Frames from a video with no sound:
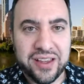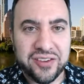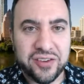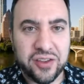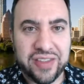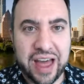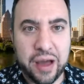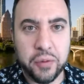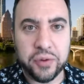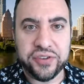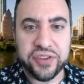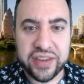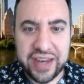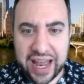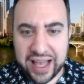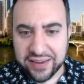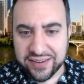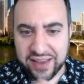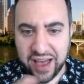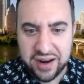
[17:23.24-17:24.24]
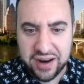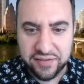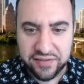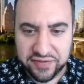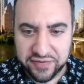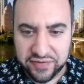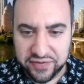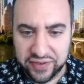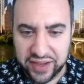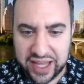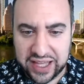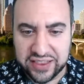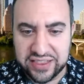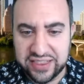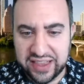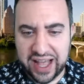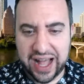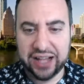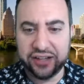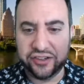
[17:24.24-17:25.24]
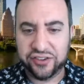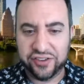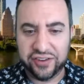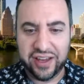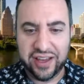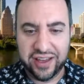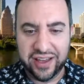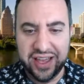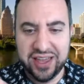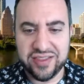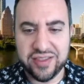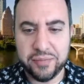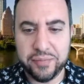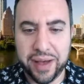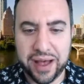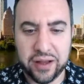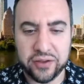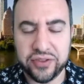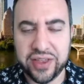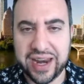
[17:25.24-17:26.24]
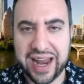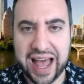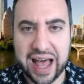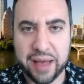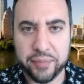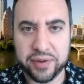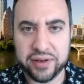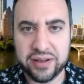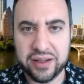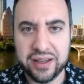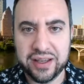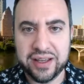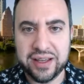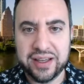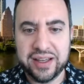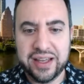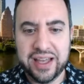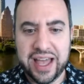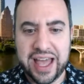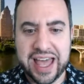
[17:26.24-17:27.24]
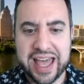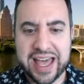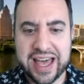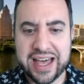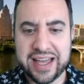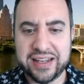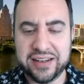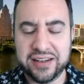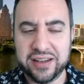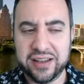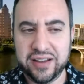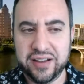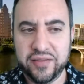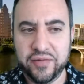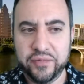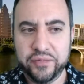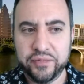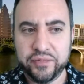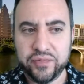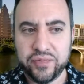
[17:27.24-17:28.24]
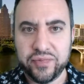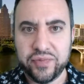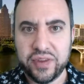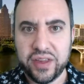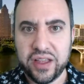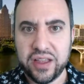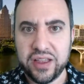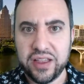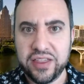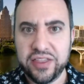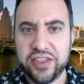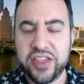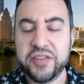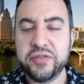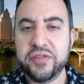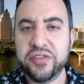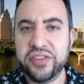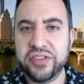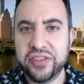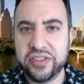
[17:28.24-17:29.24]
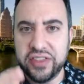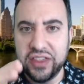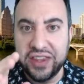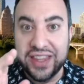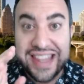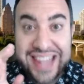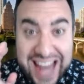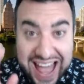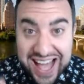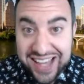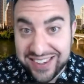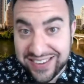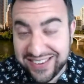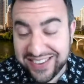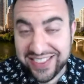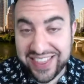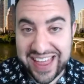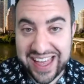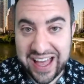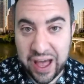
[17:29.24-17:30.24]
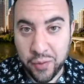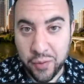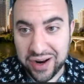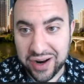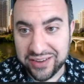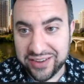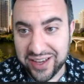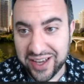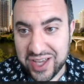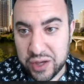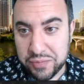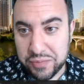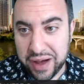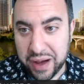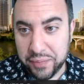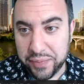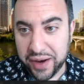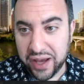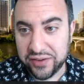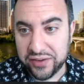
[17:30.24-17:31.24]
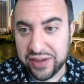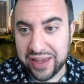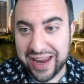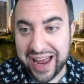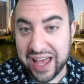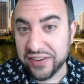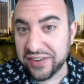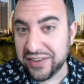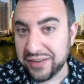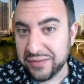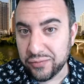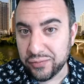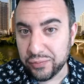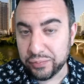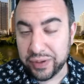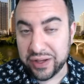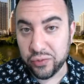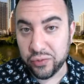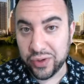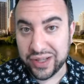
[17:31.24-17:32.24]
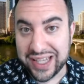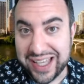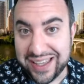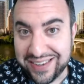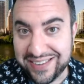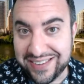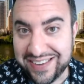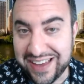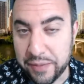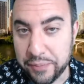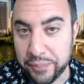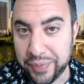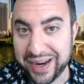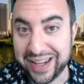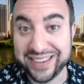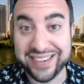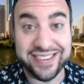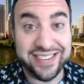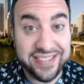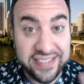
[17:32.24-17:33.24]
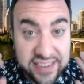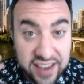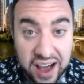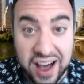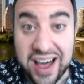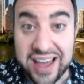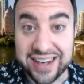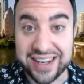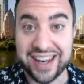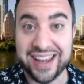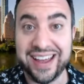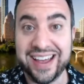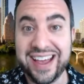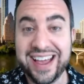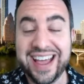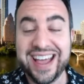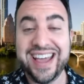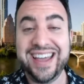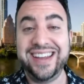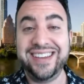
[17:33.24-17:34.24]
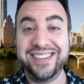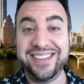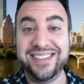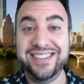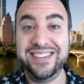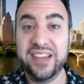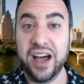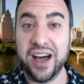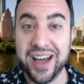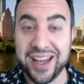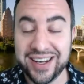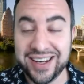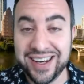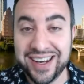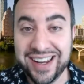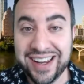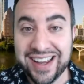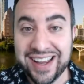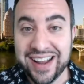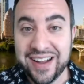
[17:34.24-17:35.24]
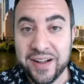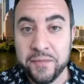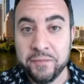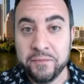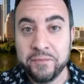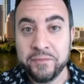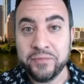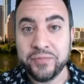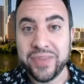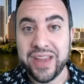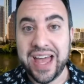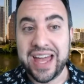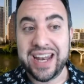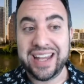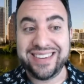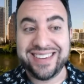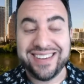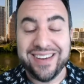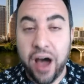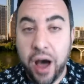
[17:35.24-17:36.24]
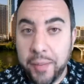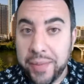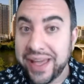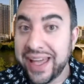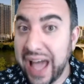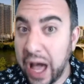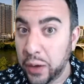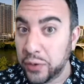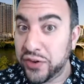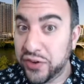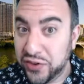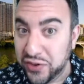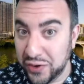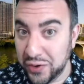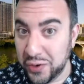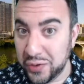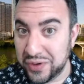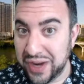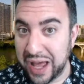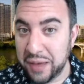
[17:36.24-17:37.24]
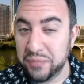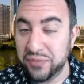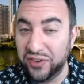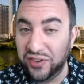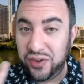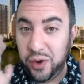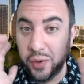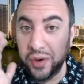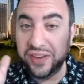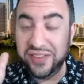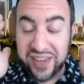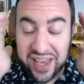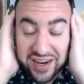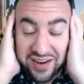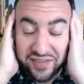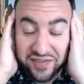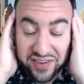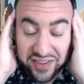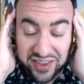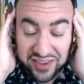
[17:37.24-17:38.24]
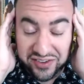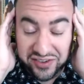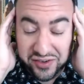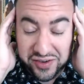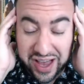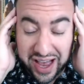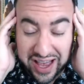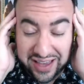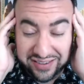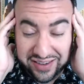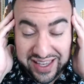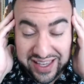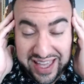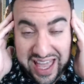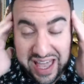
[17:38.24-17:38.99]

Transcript: So that was the next kind of like notch in the belt that happened. And the next thing I want to tell you about, because it hasn't been released yet, but it's done. It is done. And it's coming out soon. I'm so excited for this, you guys. I